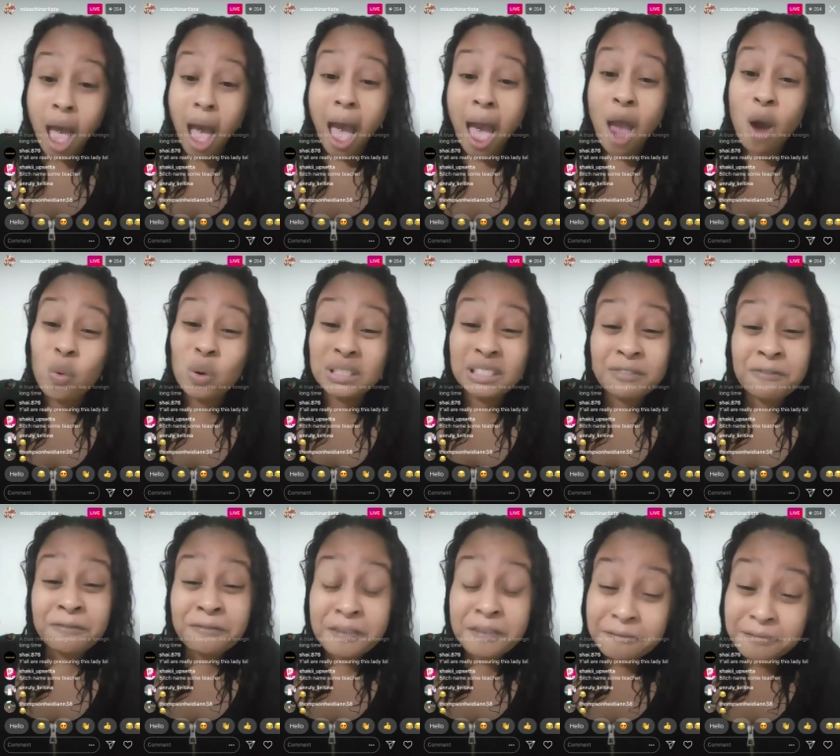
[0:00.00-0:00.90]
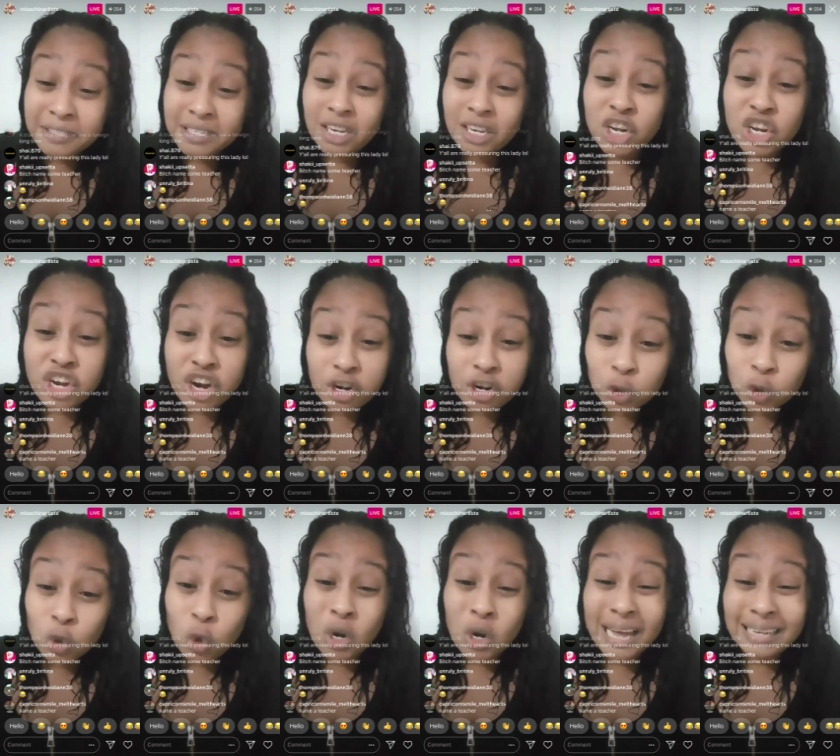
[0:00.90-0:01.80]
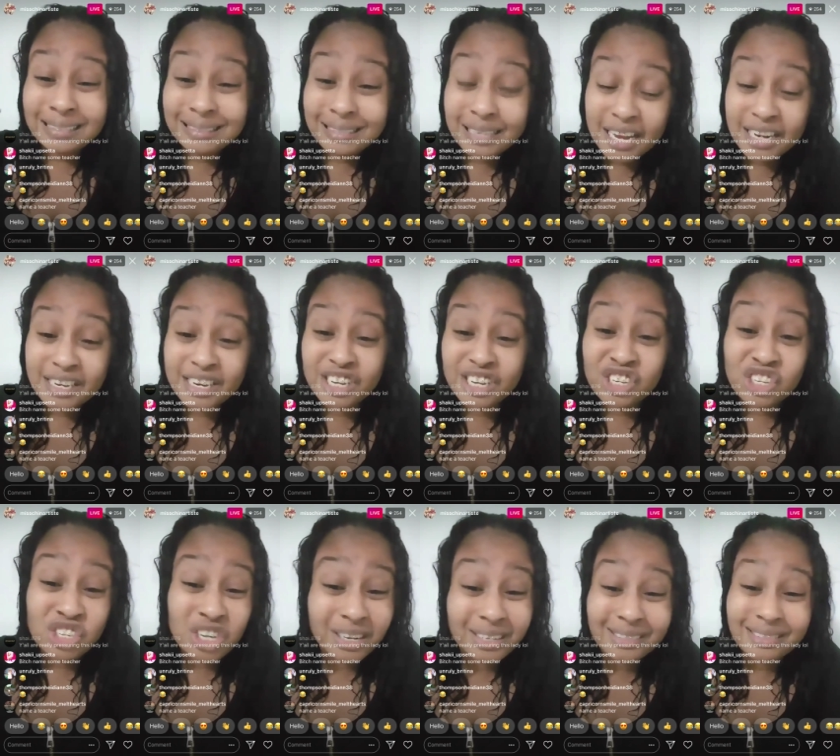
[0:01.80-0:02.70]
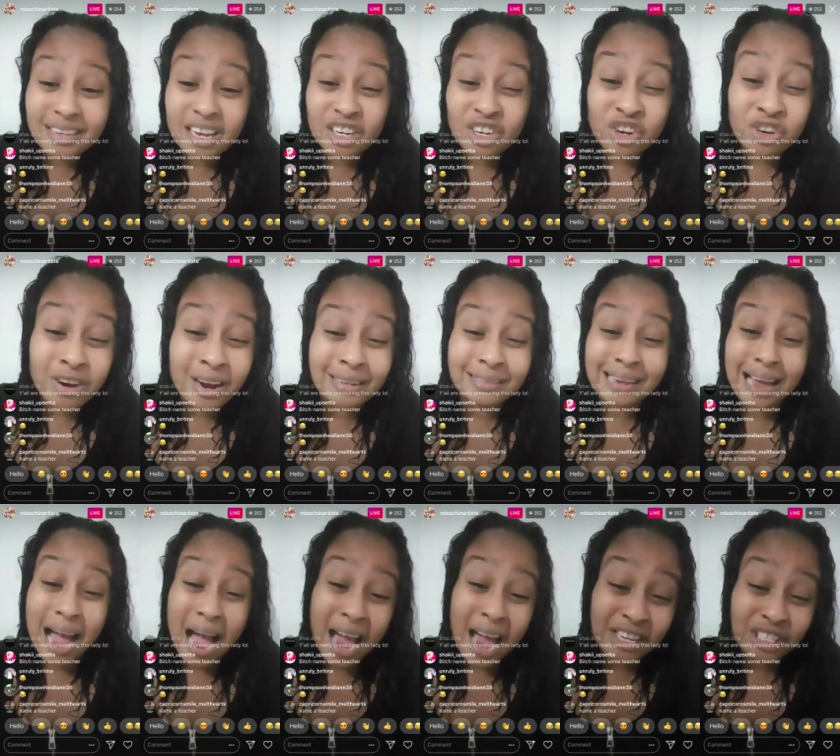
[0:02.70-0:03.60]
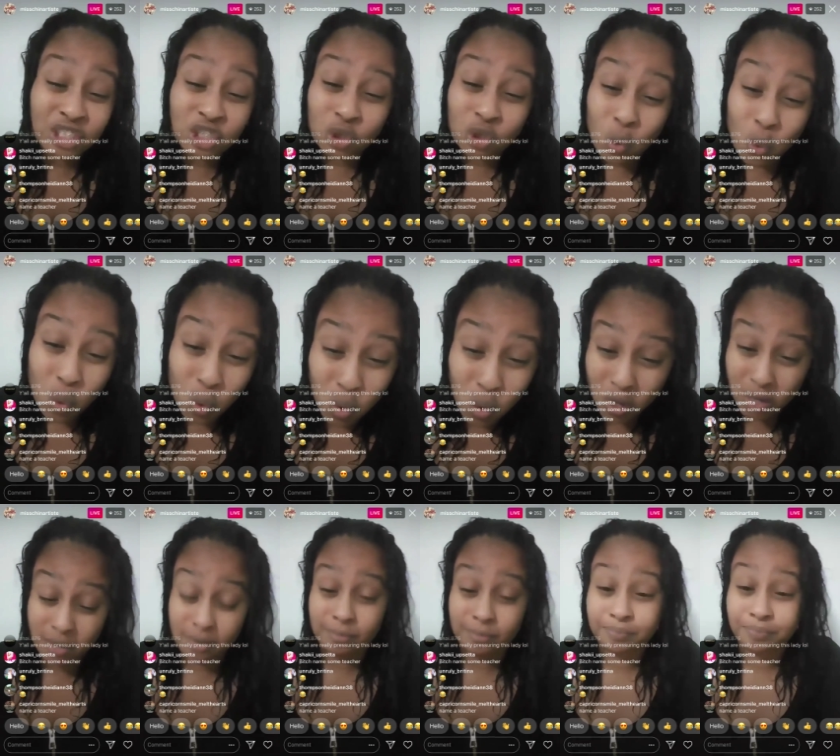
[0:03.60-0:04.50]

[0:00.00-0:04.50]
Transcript: I was 15 years old attending Jonathan Grant High School